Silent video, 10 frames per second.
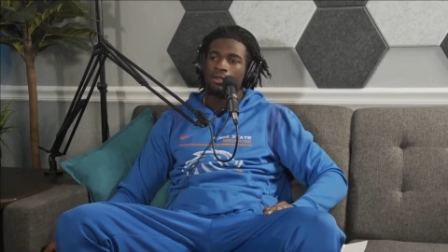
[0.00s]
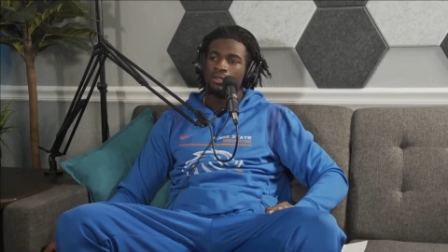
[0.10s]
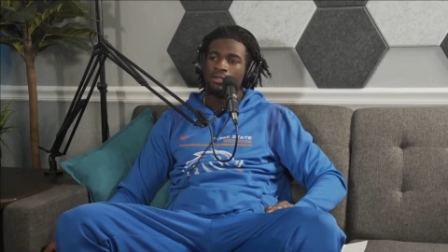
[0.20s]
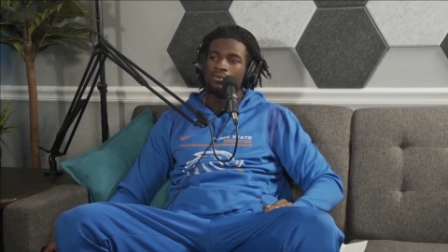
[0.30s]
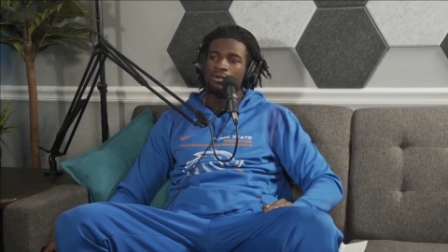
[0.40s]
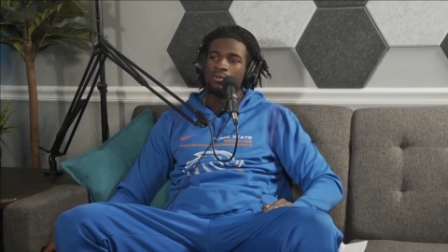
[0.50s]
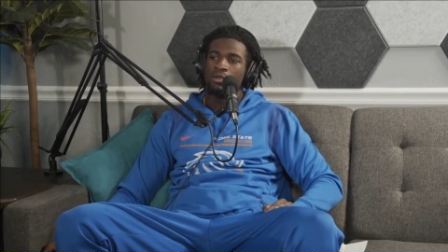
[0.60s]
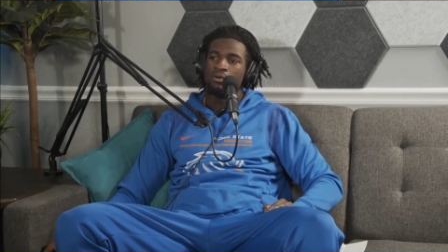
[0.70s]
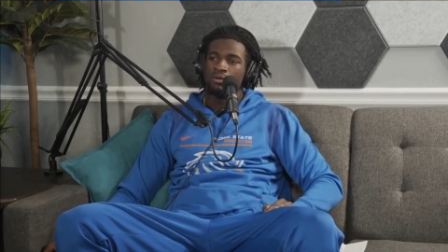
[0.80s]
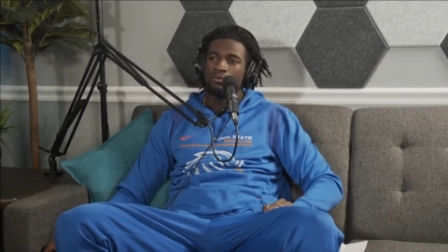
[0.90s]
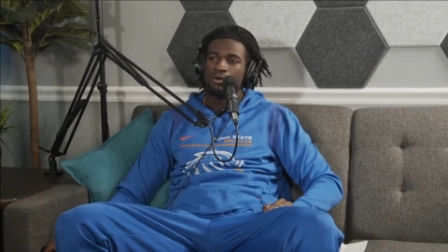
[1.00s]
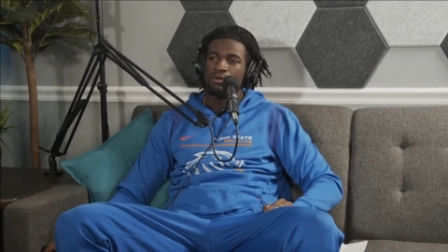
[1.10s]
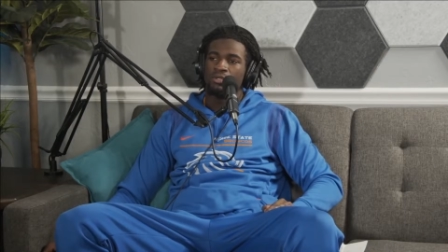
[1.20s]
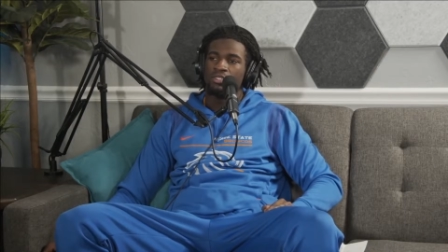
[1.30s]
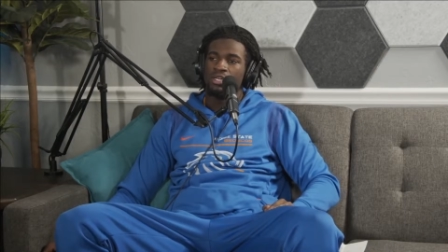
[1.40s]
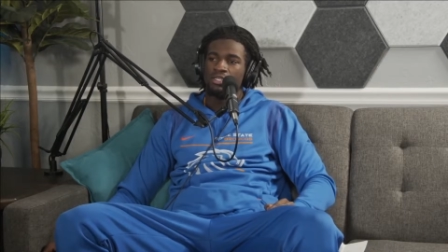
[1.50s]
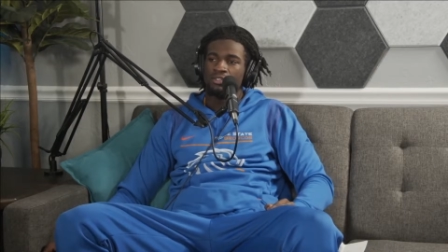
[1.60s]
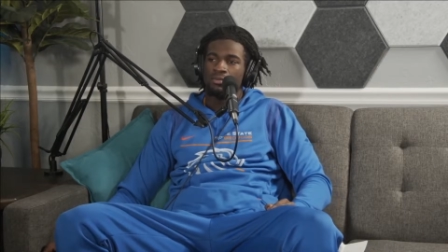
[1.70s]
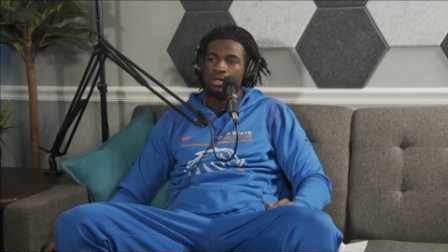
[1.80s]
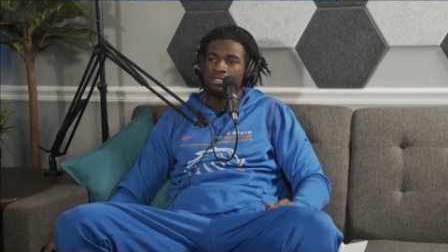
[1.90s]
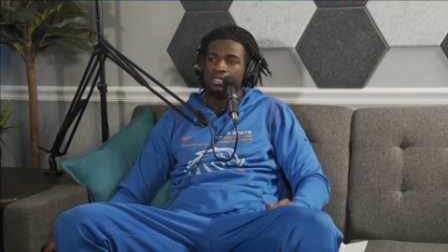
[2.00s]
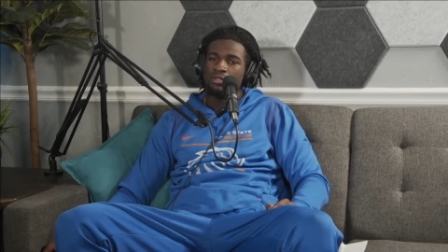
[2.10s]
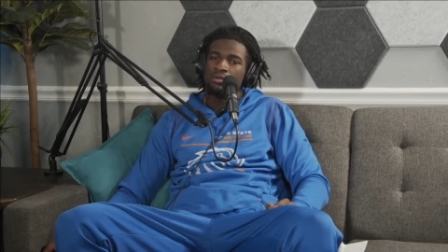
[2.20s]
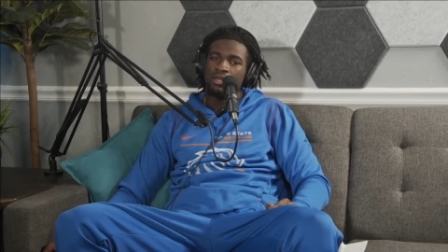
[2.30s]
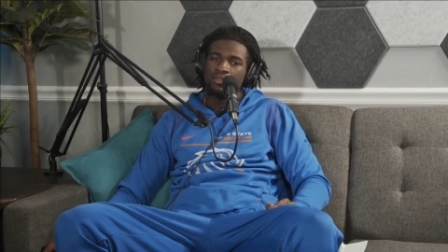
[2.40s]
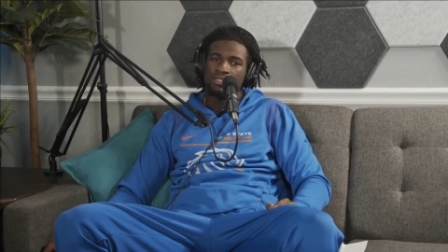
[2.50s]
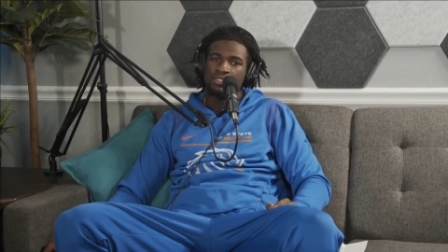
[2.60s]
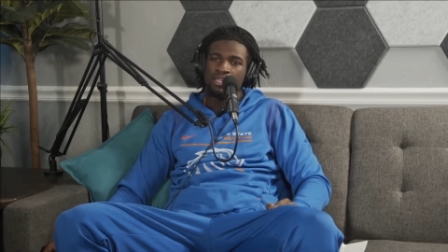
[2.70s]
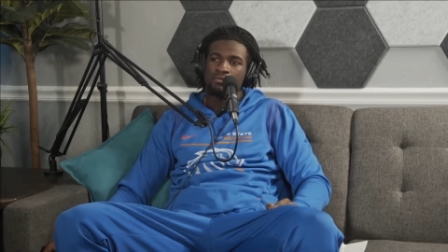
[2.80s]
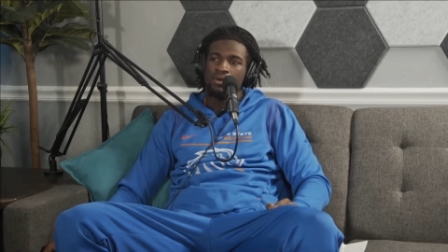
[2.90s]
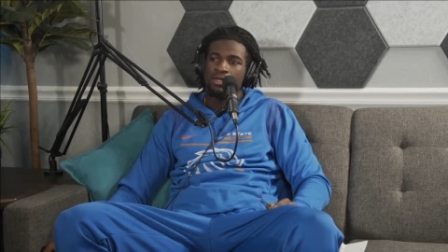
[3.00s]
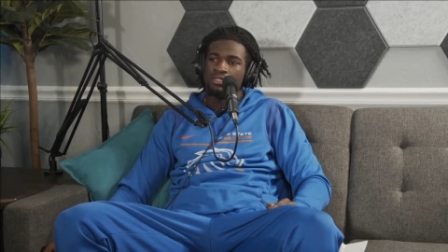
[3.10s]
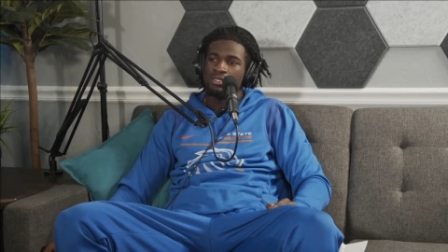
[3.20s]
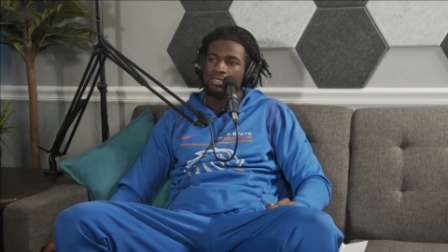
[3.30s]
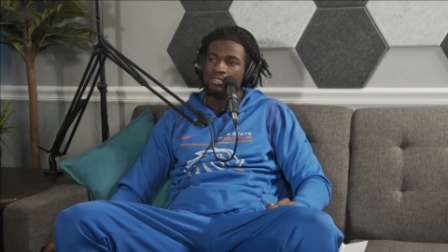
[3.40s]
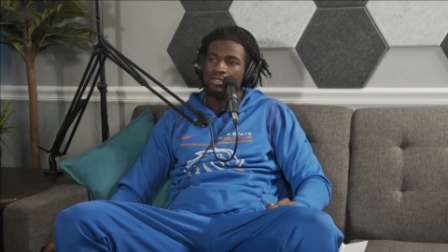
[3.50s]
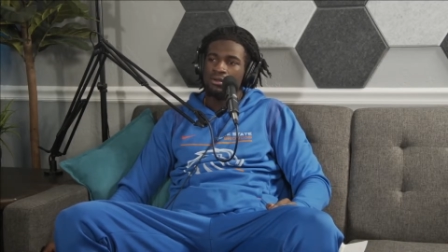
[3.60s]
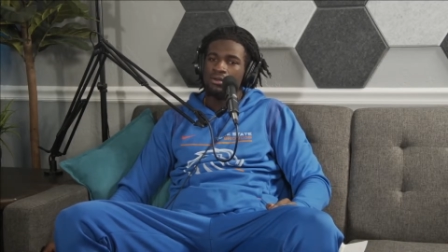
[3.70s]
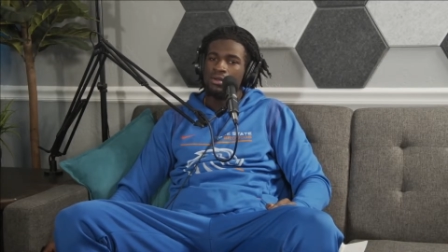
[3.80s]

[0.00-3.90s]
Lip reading: You want to be able to grow and change your mindset. You don't have that same mindset. So